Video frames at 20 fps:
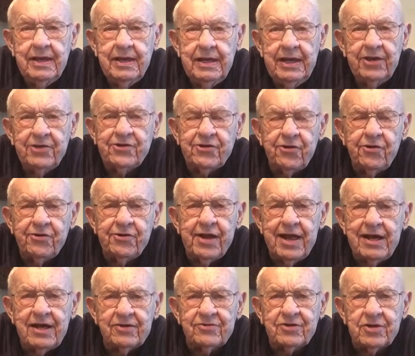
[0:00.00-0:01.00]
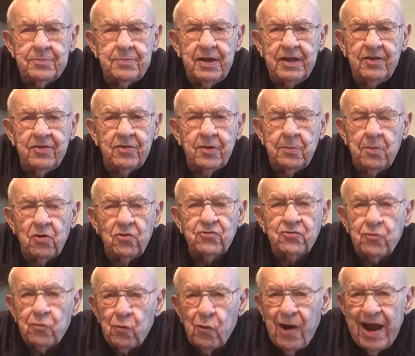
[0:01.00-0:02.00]
It turned out to be the most
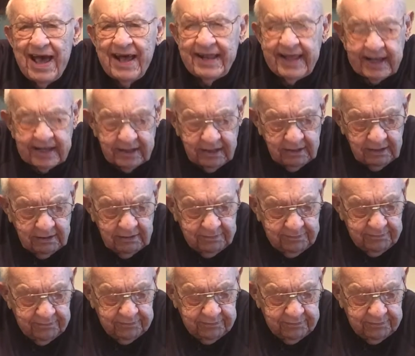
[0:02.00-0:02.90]
radical